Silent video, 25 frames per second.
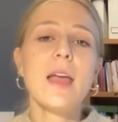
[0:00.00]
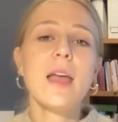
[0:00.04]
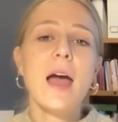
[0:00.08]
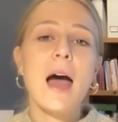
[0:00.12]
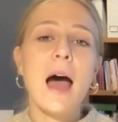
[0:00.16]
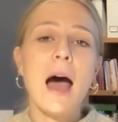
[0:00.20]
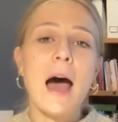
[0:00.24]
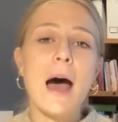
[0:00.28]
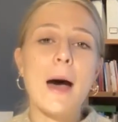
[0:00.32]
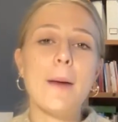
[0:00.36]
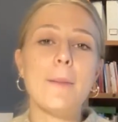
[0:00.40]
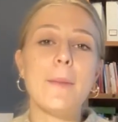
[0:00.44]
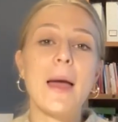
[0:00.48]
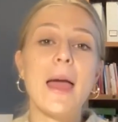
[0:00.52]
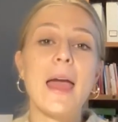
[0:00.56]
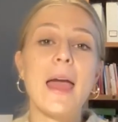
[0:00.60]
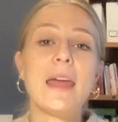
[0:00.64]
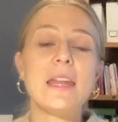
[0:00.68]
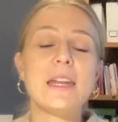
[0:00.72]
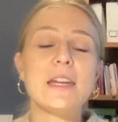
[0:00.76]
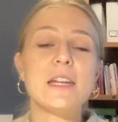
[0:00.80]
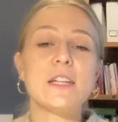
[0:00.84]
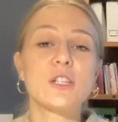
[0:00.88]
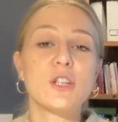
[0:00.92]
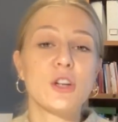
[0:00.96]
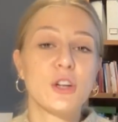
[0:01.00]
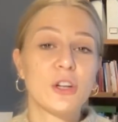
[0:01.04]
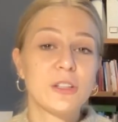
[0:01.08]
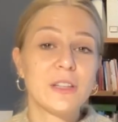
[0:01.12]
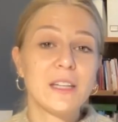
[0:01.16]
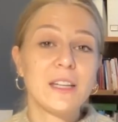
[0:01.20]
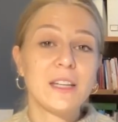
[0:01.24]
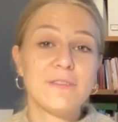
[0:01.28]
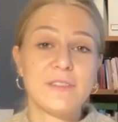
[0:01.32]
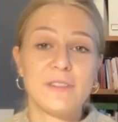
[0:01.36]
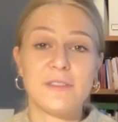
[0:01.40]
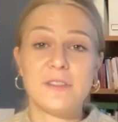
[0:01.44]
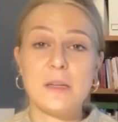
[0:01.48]
And it is
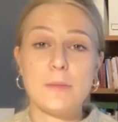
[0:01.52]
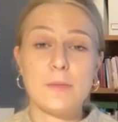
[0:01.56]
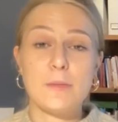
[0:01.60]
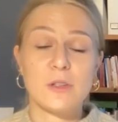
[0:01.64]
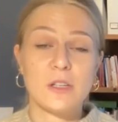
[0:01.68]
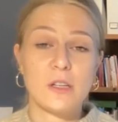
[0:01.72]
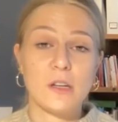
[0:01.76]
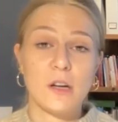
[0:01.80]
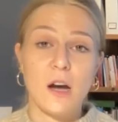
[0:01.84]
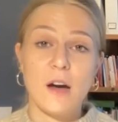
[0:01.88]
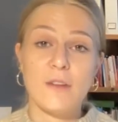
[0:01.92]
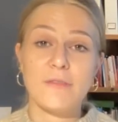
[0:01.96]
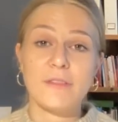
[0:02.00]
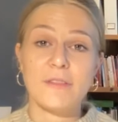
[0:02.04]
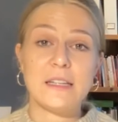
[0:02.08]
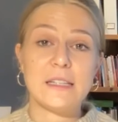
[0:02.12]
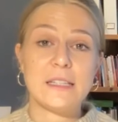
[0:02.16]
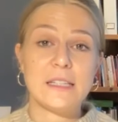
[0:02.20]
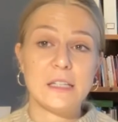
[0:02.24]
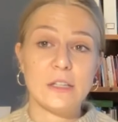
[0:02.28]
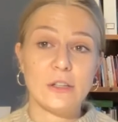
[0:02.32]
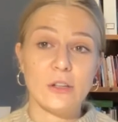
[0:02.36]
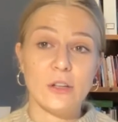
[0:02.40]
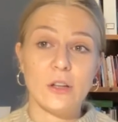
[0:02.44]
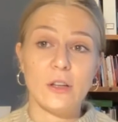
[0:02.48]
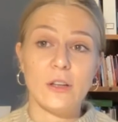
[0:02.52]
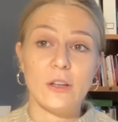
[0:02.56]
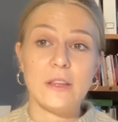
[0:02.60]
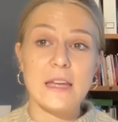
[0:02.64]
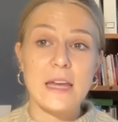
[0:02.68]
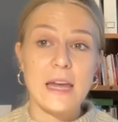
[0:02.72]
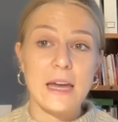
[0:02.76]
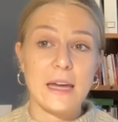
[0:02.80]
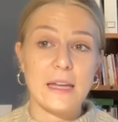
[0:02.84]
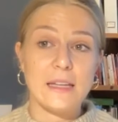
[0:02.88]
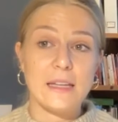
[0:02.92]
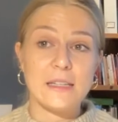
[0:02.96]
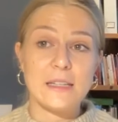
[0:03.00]
currently 50% off until the
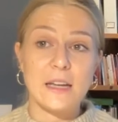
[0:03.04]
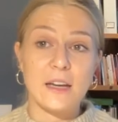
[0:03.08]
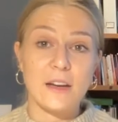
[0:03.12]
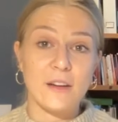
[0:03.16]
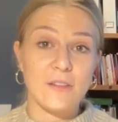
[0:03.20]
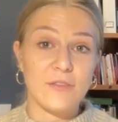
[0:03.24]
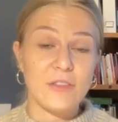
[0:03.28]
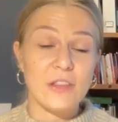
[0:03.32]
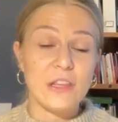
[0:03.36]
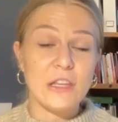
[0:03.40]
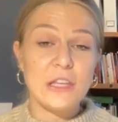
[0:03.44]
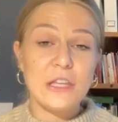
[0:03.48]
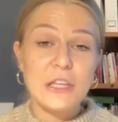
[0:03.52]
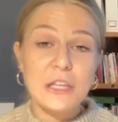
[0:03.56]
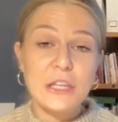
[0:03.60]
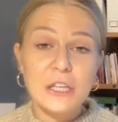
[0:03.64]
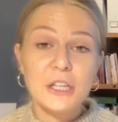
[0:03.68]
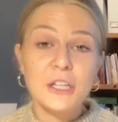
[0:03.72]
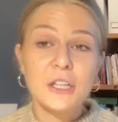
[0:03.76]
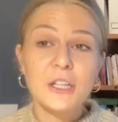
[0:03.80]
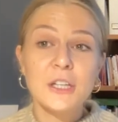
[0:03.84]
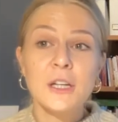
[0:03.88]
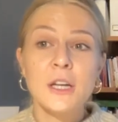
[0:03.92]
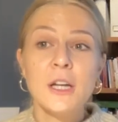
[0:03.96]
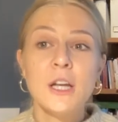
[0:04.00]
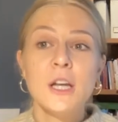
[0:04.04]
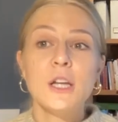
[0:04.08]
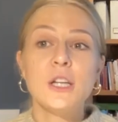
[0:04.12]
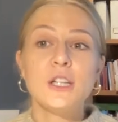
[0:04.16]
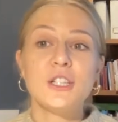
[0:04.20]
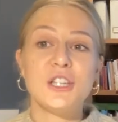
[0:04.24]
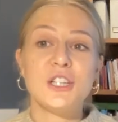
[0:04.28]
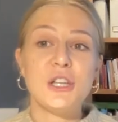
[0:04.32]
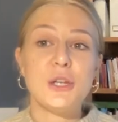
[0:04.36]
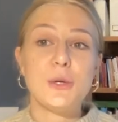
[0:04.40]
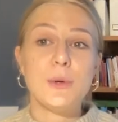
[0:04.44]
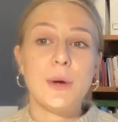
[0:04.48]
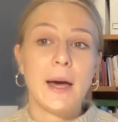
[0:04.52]
end of the year.
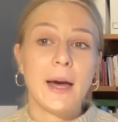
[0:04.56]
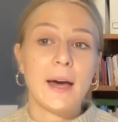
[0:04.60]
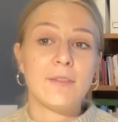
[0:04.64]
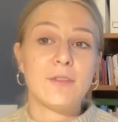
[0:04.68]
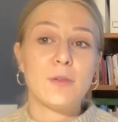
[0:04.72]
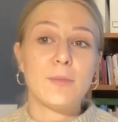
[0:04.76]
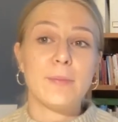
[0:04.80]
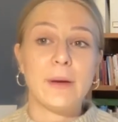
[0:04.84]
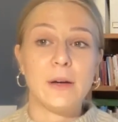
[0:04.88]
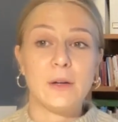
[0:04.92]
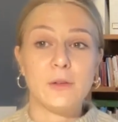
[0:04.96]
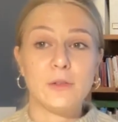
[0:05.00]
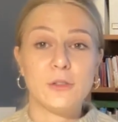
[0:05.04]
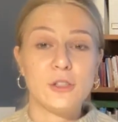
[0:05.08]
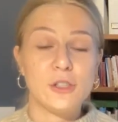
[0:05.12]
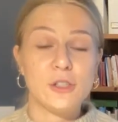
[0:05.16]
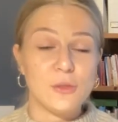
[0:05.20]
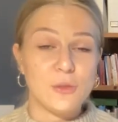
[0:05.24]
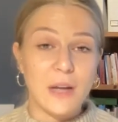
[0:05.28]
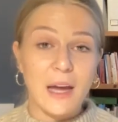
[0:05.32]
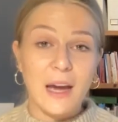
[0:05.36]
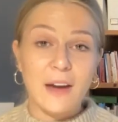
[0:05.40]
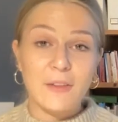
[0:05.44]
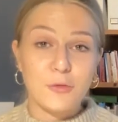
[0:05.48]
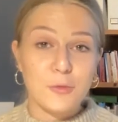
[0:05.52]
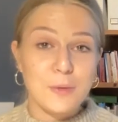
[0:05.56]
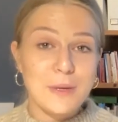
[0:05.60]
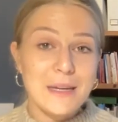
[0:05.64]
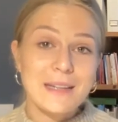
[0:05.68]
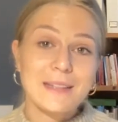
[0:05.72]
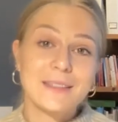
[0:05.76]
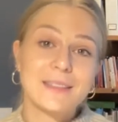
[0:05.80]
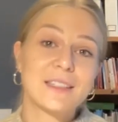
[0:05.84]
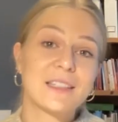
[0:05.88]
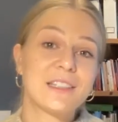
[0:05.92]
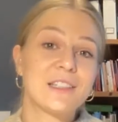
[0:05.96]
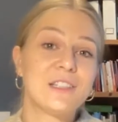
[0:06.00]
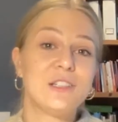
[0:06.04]
So you have about 2.5
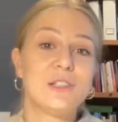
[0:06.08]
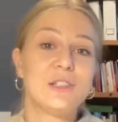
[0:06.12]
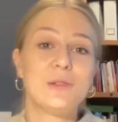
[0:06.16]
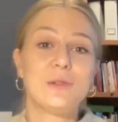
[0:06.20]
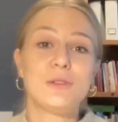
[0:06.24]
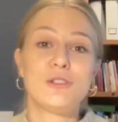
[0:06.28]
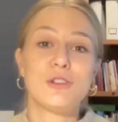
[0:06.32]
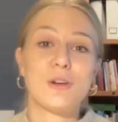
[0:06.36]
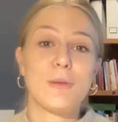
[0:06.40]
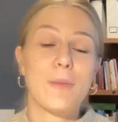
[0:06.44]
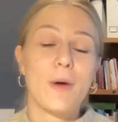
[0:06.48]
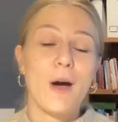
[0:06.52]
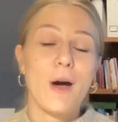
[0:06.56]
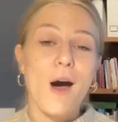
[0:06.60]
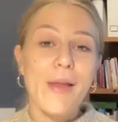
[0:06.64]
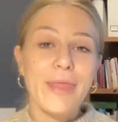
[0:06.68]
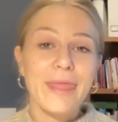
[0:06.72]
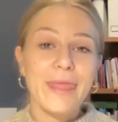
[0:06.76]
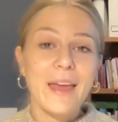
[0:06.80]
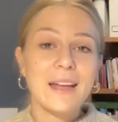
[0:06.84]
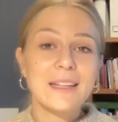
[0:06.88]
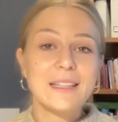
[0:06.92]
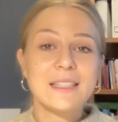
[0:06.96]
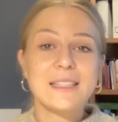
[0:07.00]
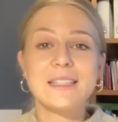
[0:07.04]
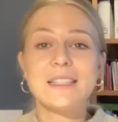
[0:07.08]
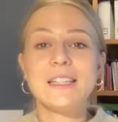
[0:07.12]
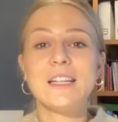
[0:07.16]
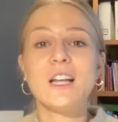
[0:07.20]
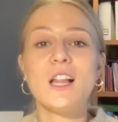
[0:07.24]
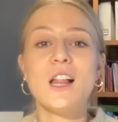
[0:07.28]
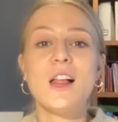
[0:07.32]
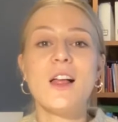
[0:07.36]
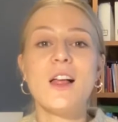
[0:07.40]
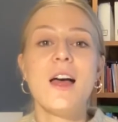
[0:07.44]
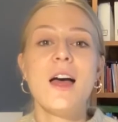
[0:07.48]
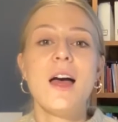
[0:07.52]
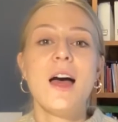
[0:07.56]
weeks to jump on that
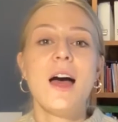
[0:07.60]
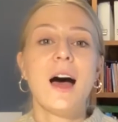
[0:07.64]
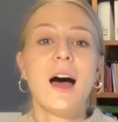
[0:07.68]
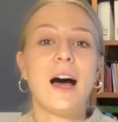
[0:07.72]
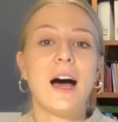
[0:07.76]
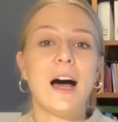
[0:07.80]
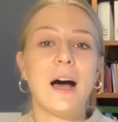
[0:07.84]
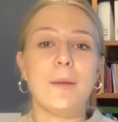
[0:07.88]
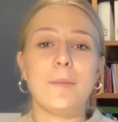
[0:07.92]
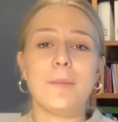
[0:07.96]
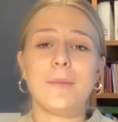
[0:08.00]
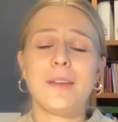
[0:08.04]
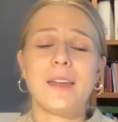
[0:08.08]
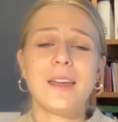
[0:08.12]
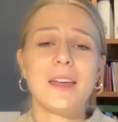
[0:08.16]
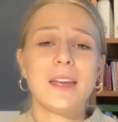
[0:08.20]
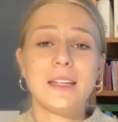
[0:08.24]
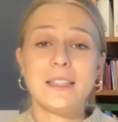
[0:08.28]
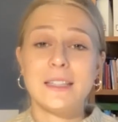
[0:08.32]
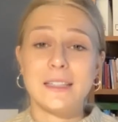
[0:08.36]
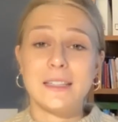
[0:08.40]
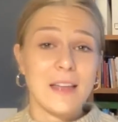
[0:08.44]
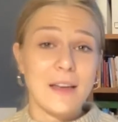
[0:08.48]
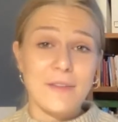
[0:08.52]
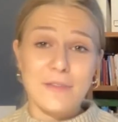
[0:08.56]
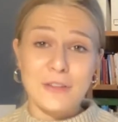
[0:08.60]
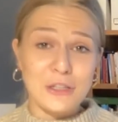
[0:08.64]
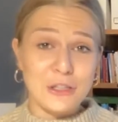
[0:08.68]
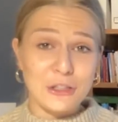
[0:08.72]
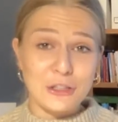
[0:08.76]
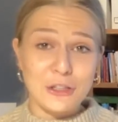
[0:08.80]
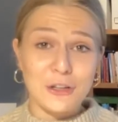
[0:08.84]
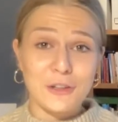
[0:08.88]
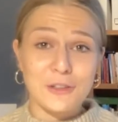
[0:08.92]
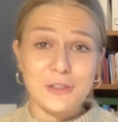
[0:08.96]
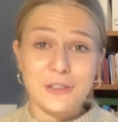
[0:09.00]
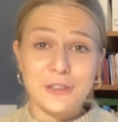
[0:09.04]
still. It's 11 euros.